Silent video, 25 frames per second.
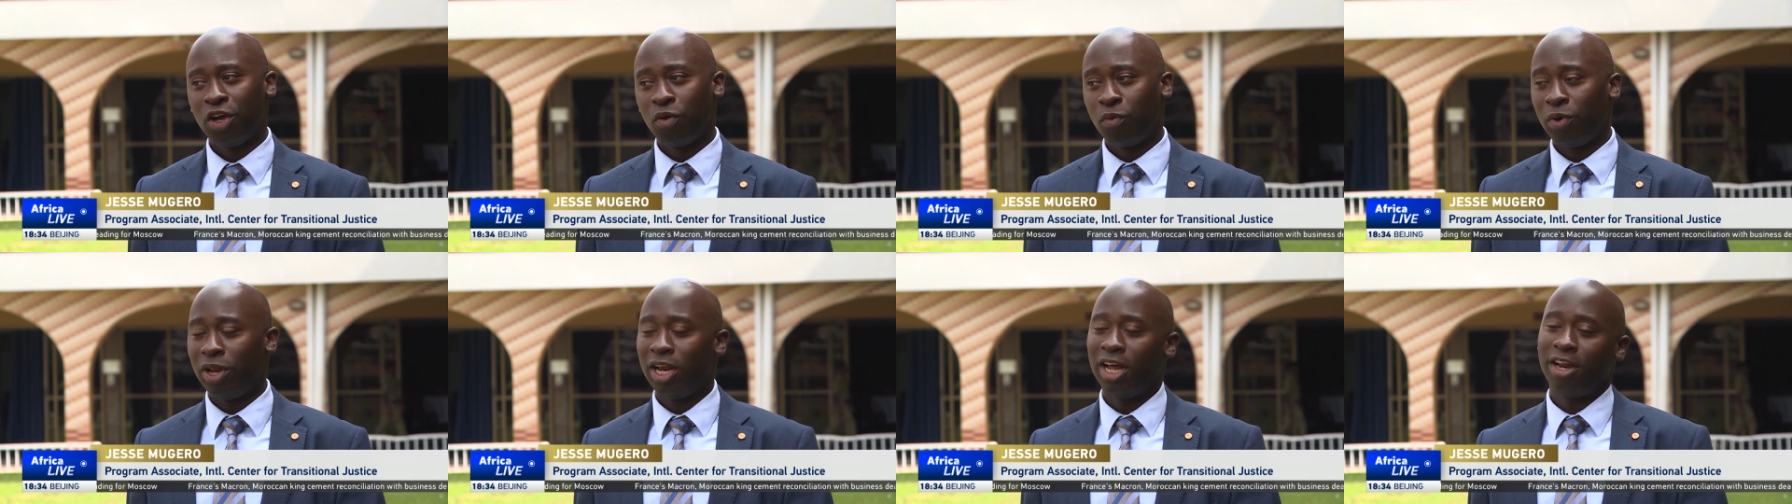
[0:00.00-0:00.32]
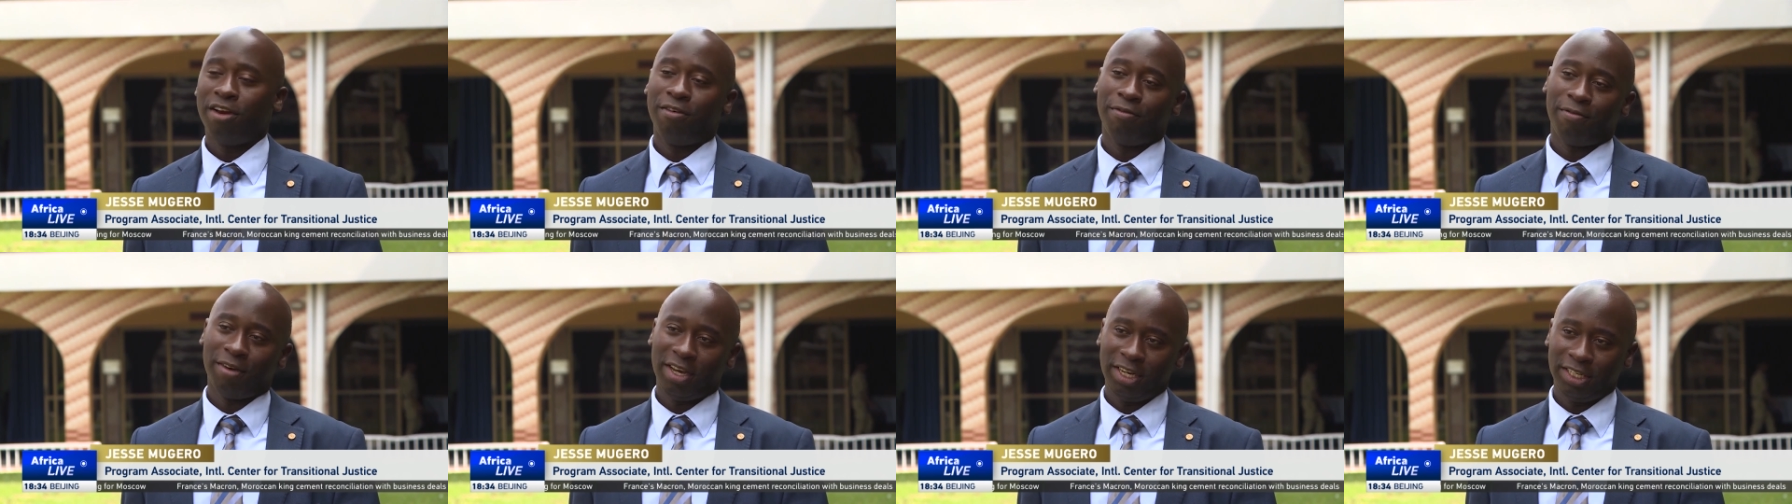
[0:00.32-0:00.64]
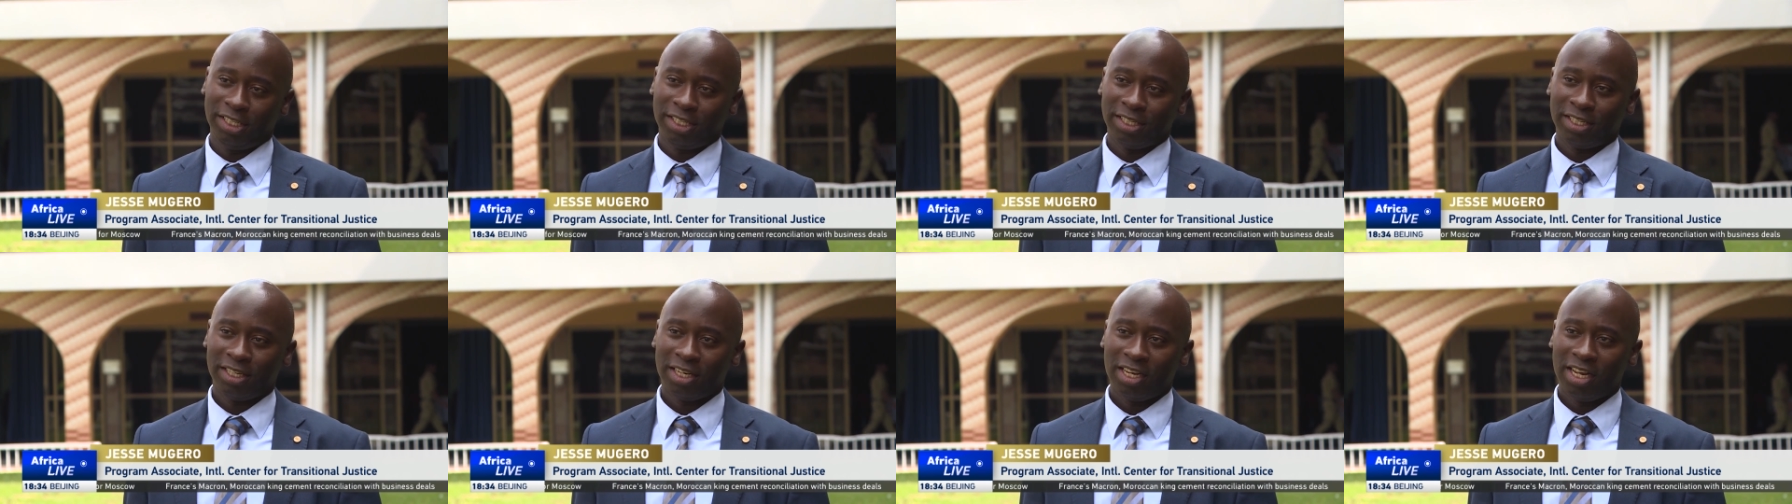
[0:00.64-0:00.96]
will
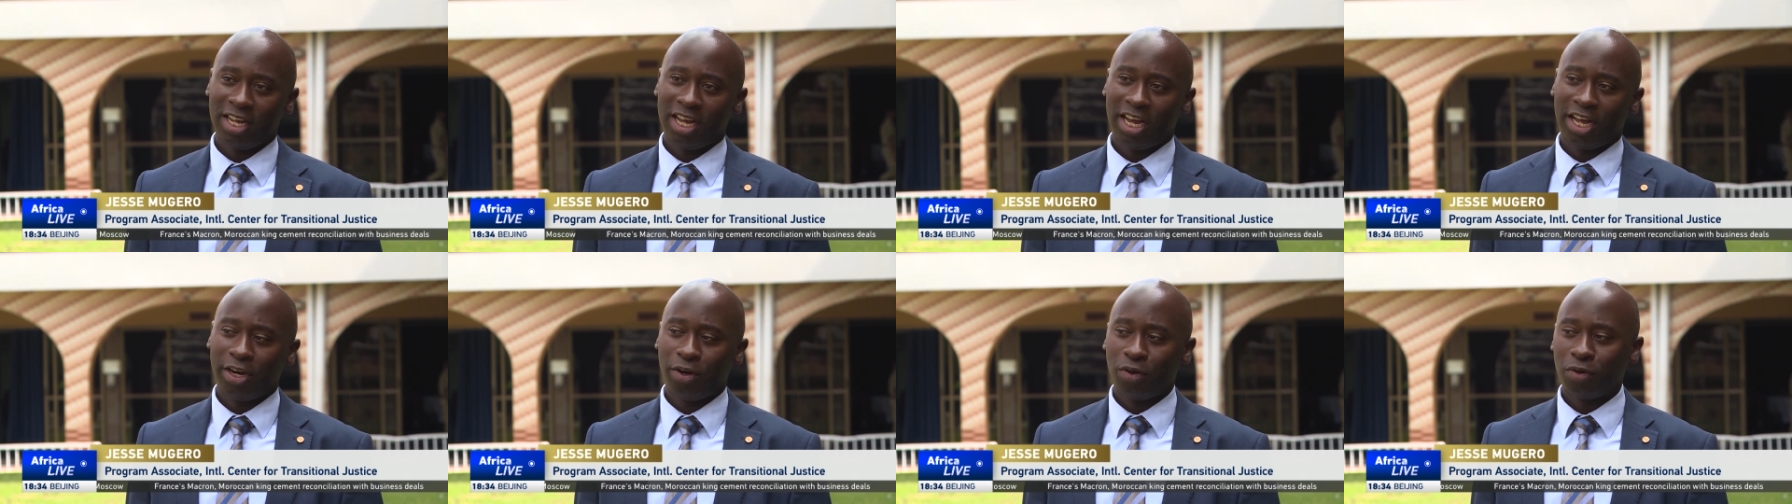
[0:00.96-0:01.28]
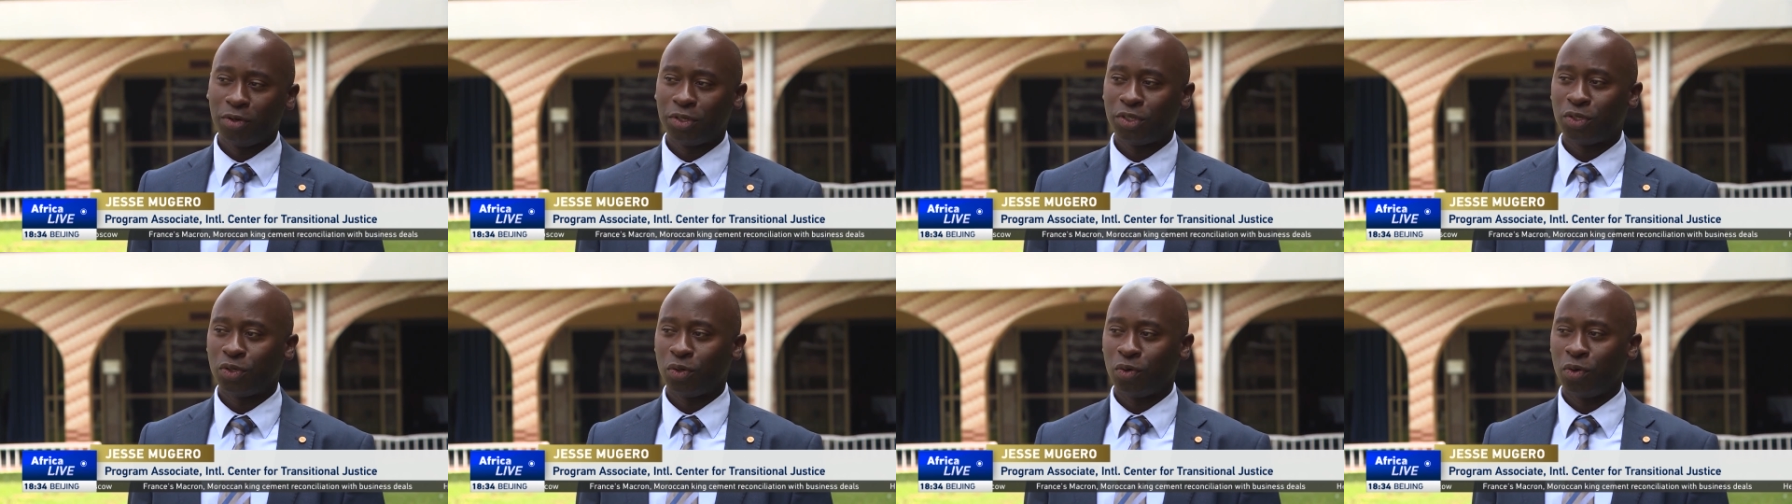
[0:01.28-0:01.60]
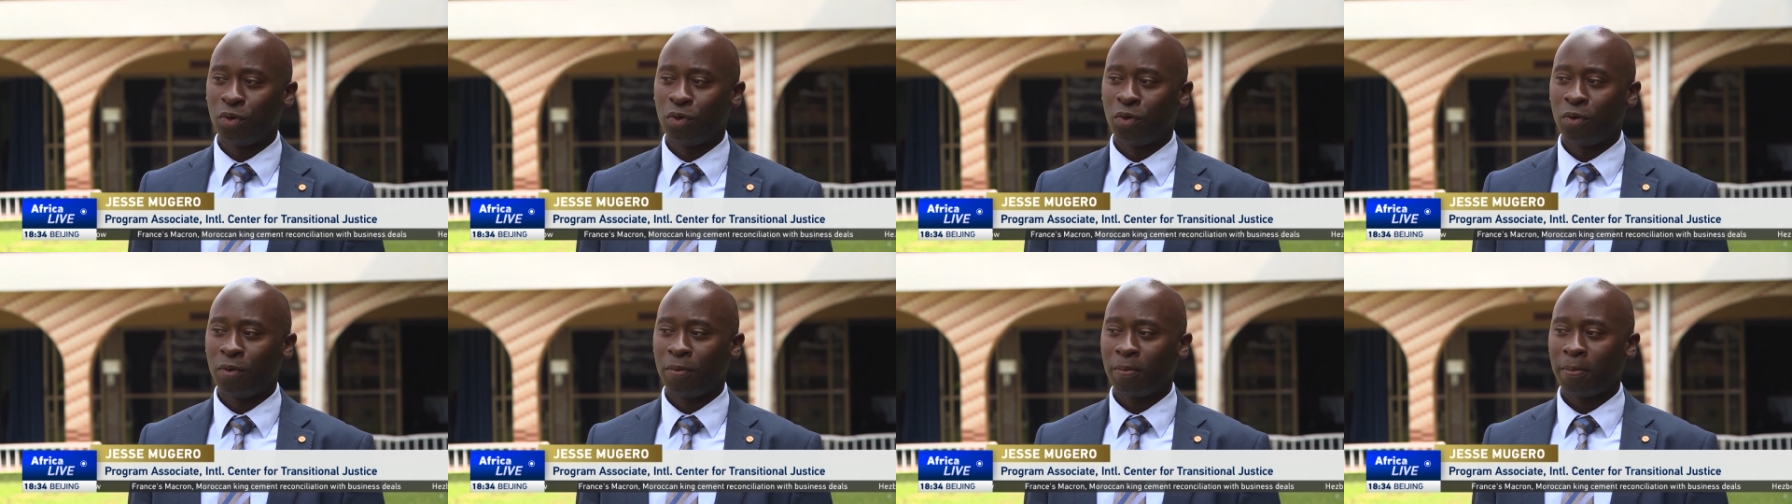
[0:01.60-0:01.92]
advise, and
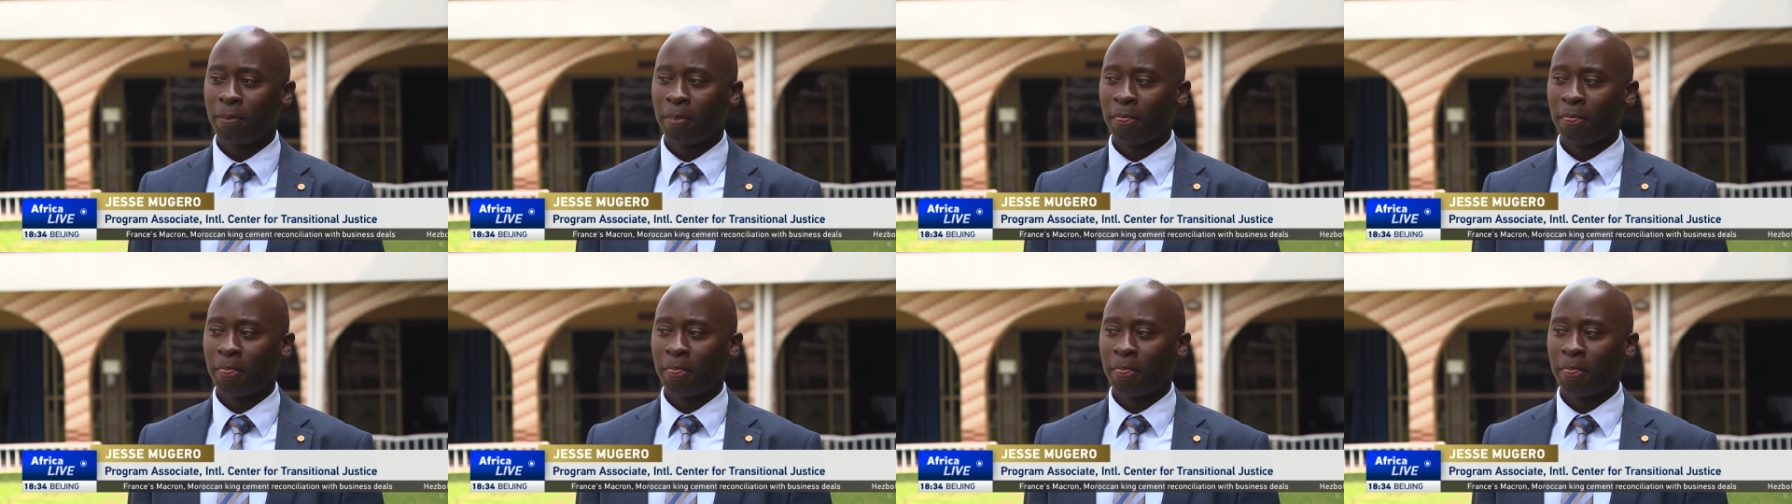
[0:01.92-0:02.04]
also